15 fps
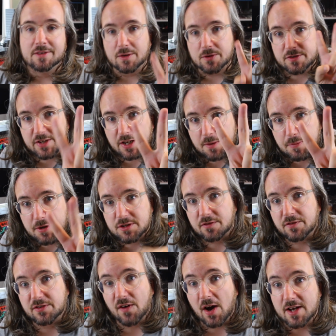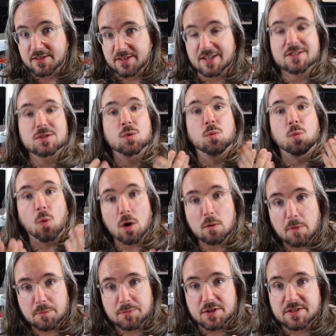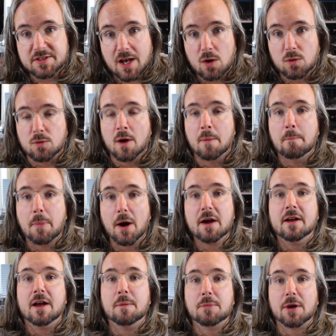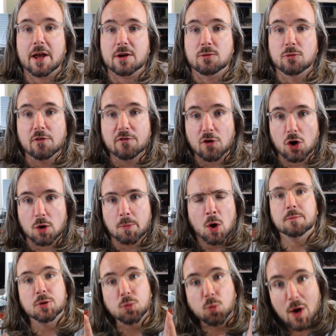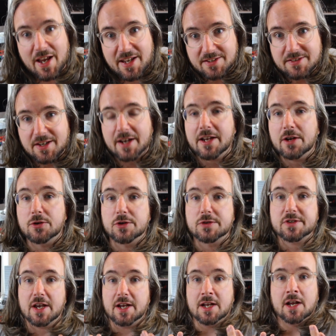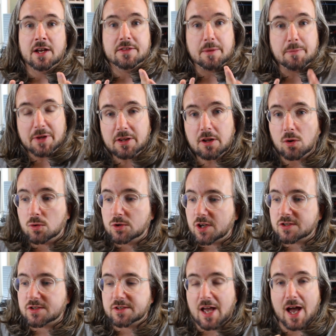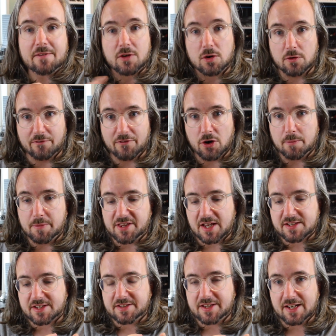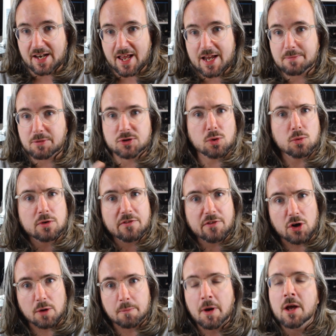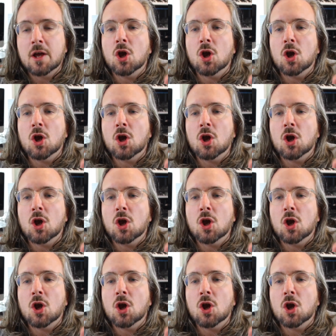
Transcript: Now the second piece of advice is to warm up the sound by applying reverb. But wait, I hear you say, the Minilogue doesn't have a reverb, it has a delay but no reverb.